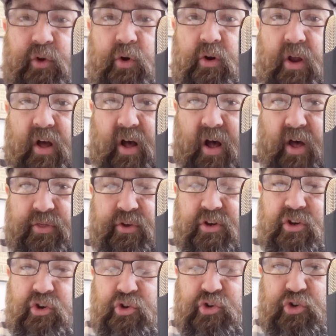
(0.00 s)
if you're an author
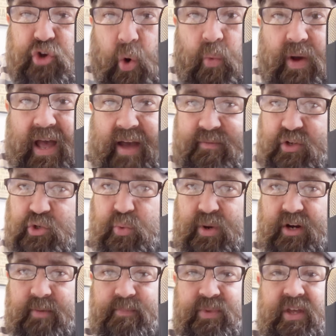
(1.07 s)
and you don't have a
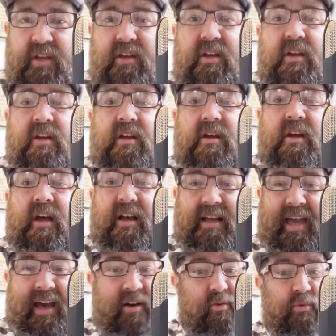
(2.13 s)
Twitter
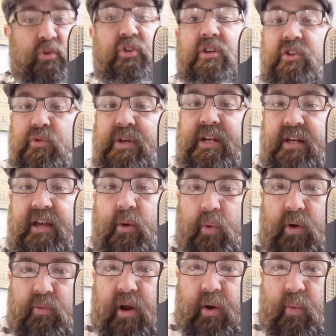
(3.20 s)
account, you need to get
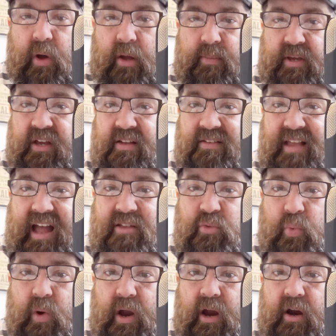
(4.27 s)
one right away, because that's
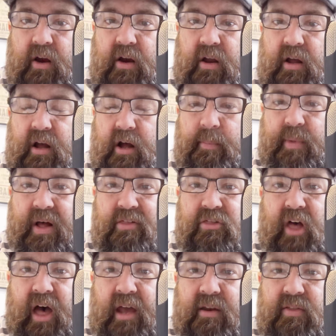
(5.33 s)
where a
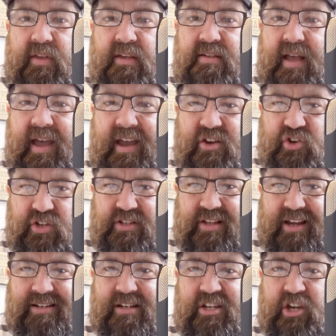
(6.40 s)
lot of these agents
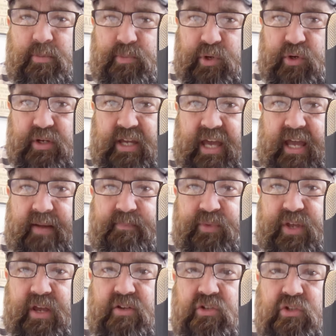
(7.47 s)
like to communicate,
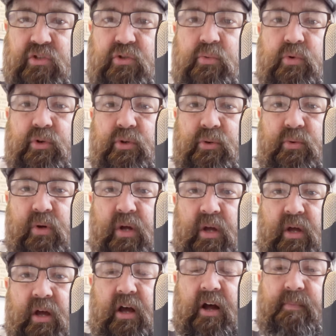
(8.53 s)
is through
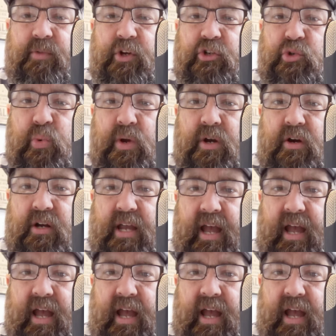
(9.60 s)
their Twitter